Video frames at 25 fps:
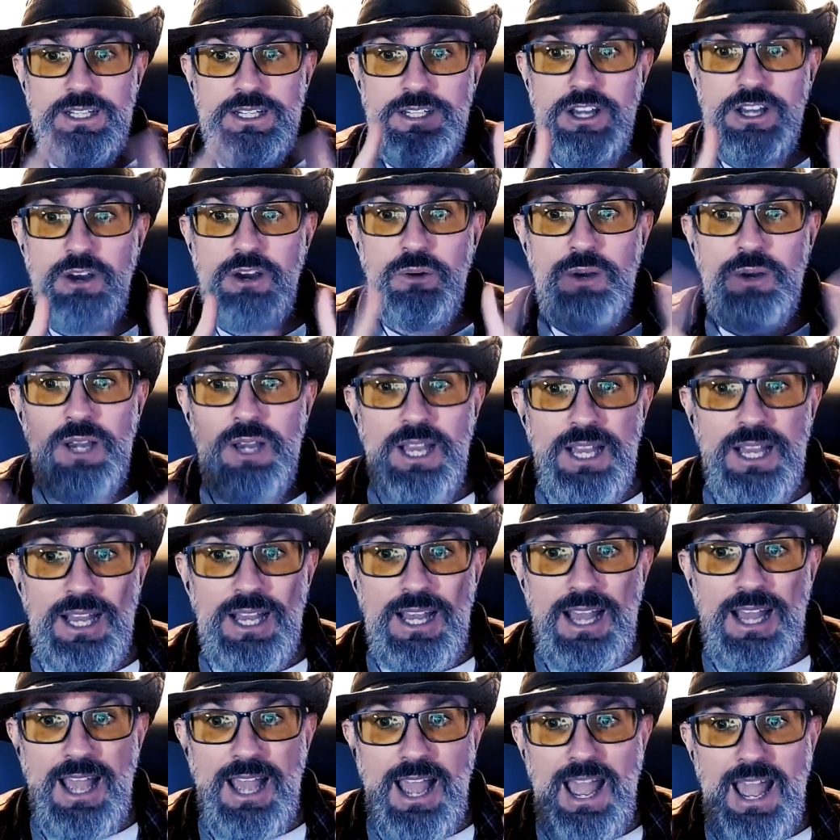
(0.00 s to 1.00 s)
No,
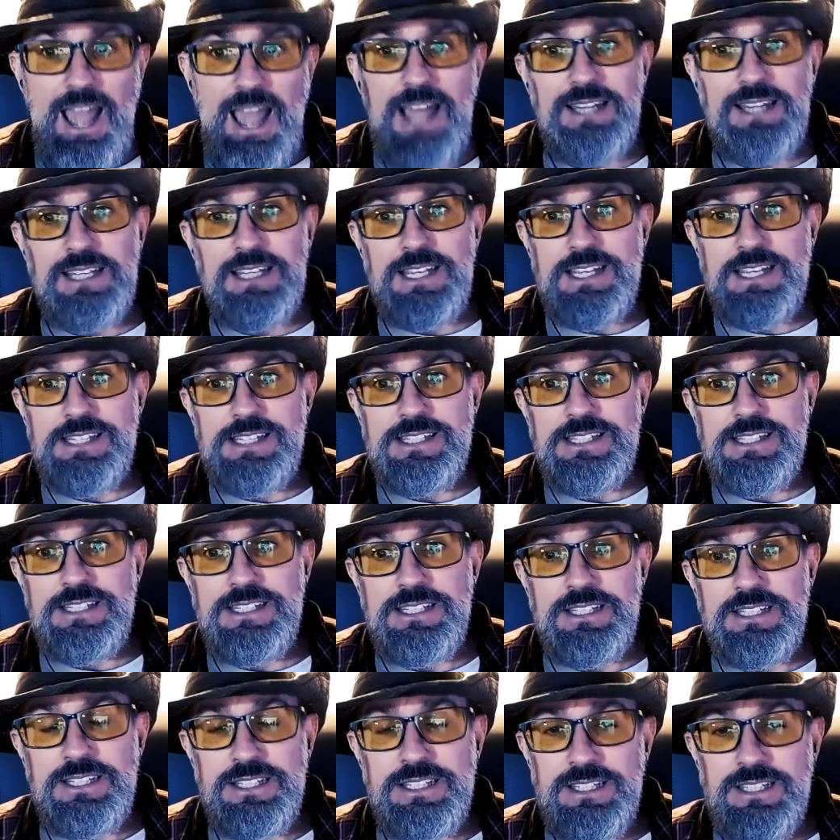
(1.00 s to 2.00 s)
Atlas
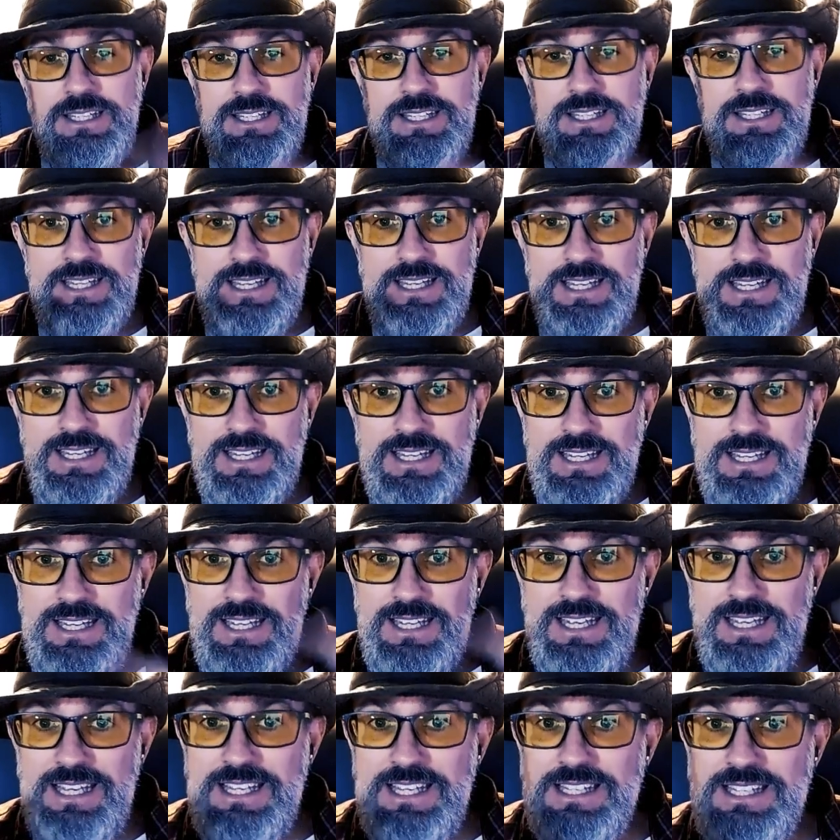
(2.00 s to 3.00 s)

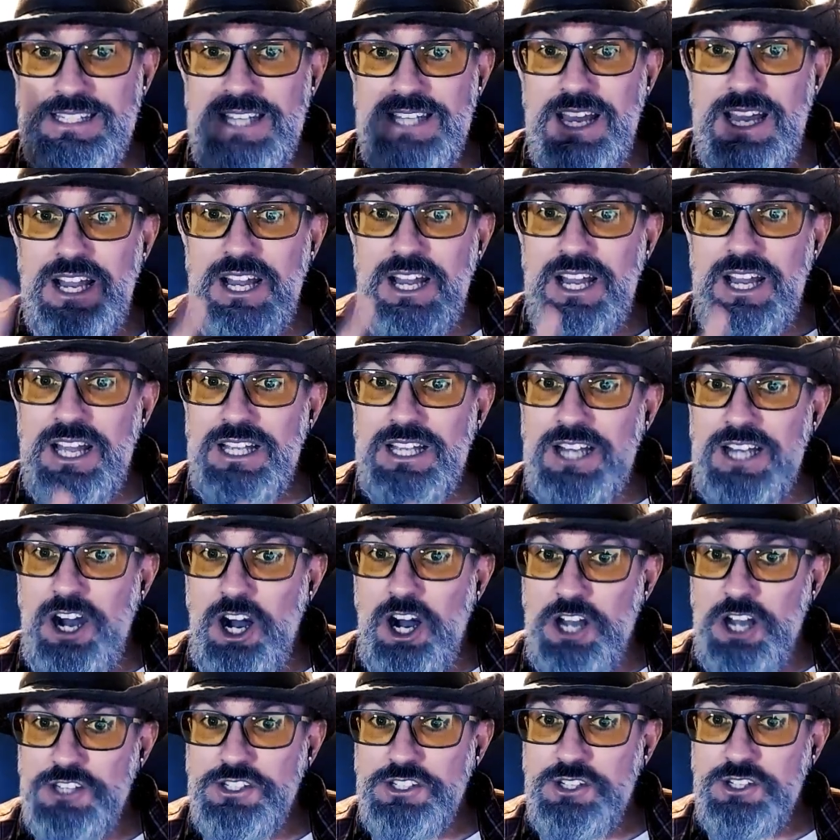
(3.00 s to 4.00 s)
is
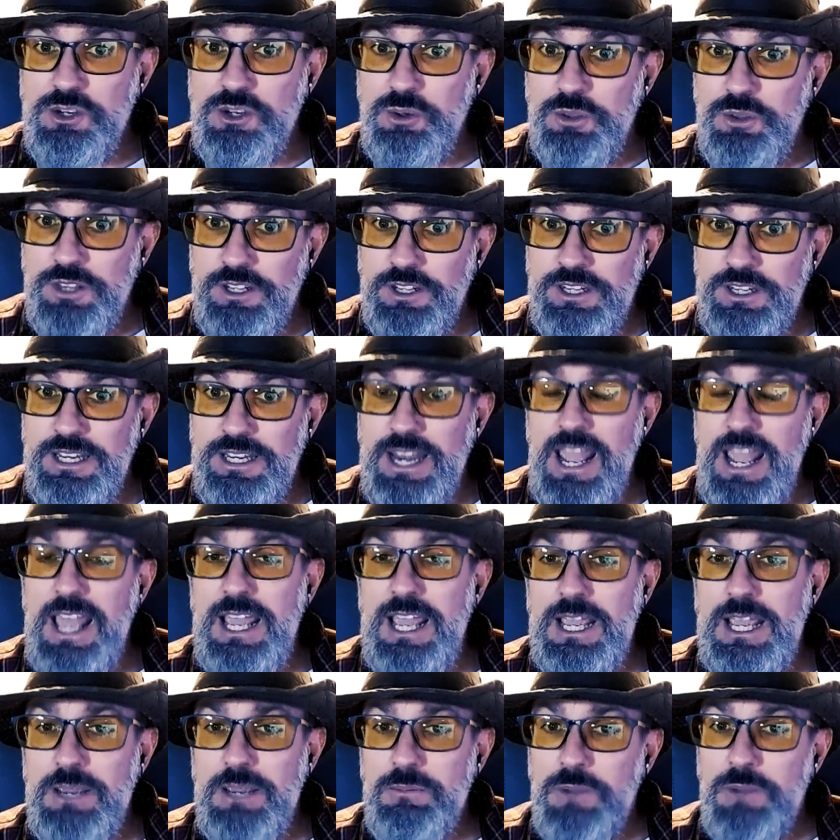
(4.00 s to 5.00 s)
also the
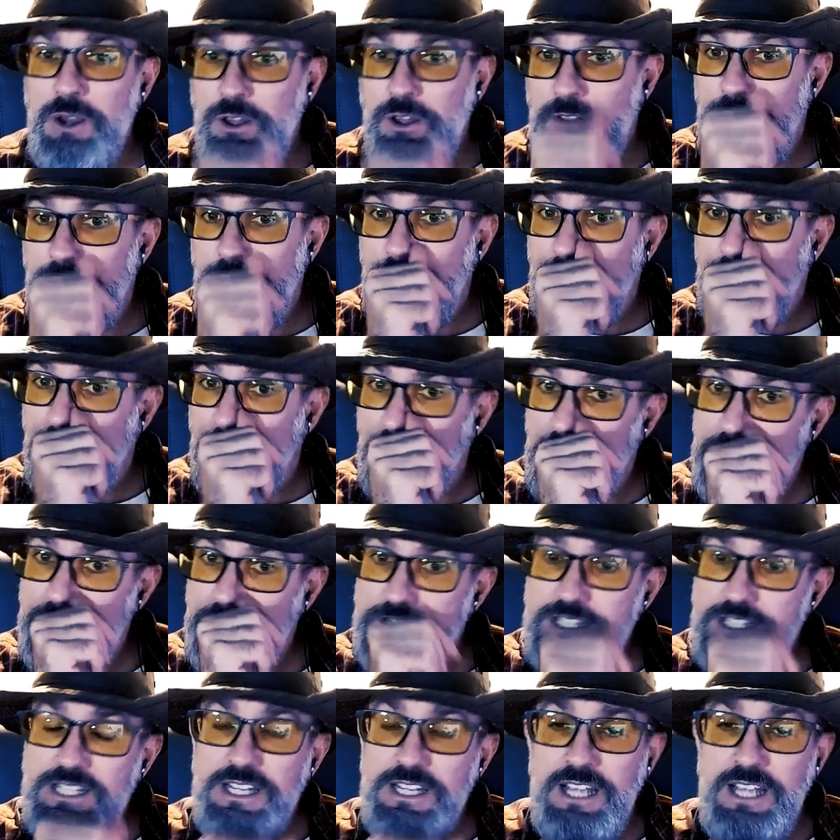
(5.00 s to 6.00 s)
name of the
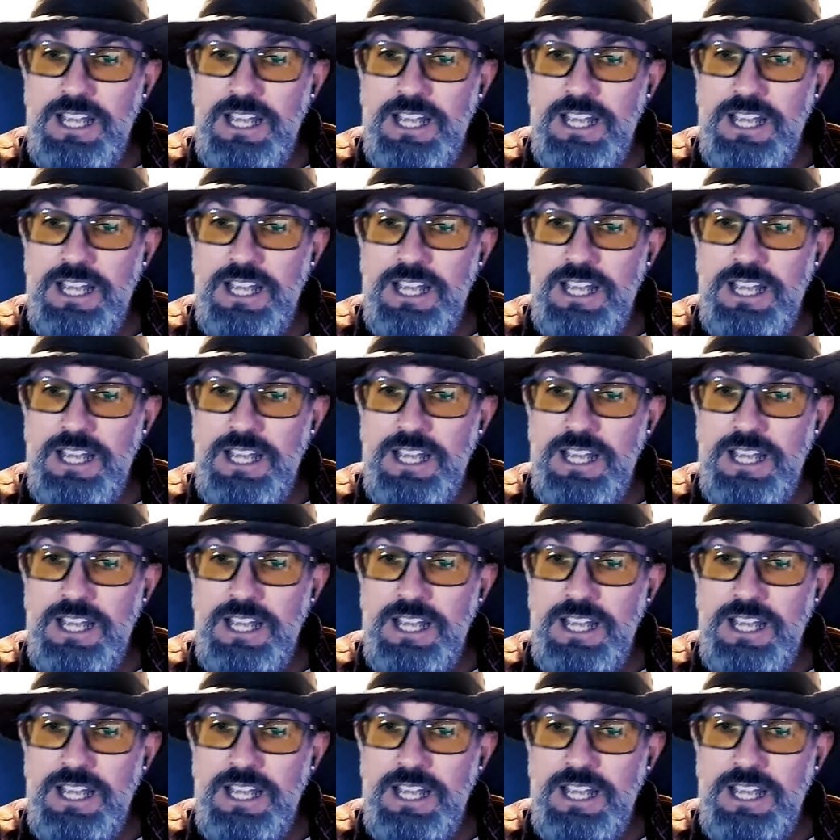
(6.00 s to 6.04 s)
first